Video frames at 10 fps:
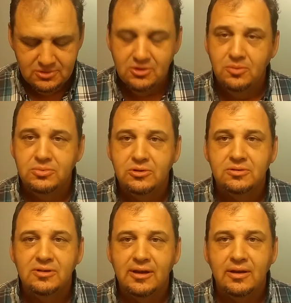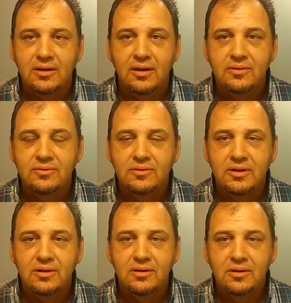the soaps are slick enough
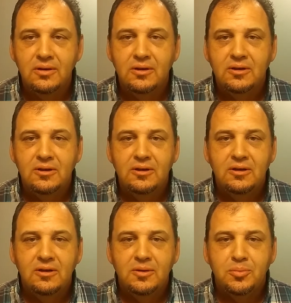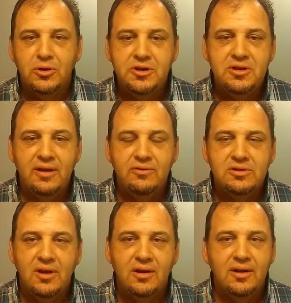that pre-shave
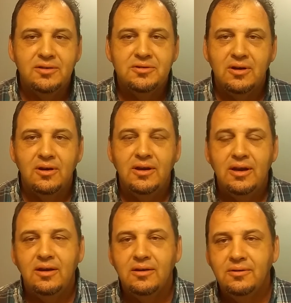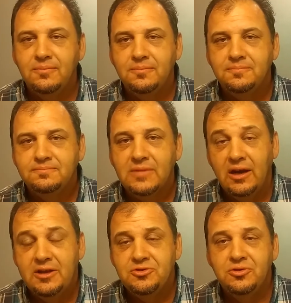is not necessarily needed,
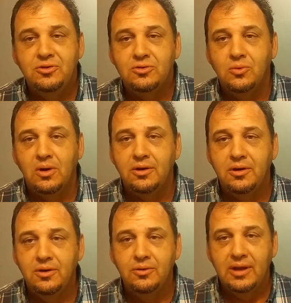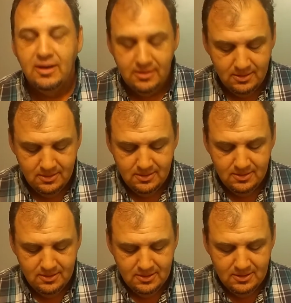unless you just want to do that.
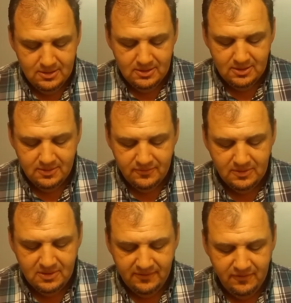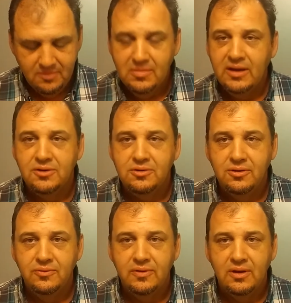If it makes
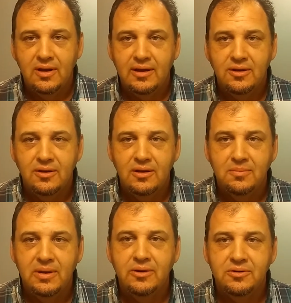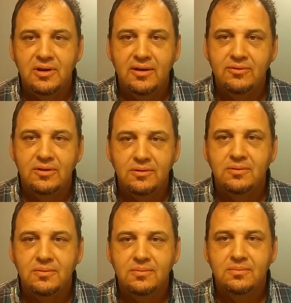you feel like you get a better shave, then
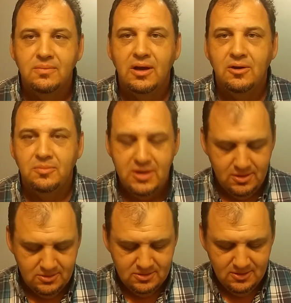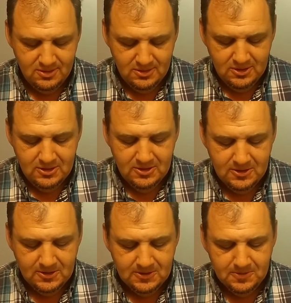by all means.
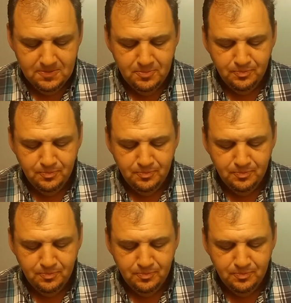A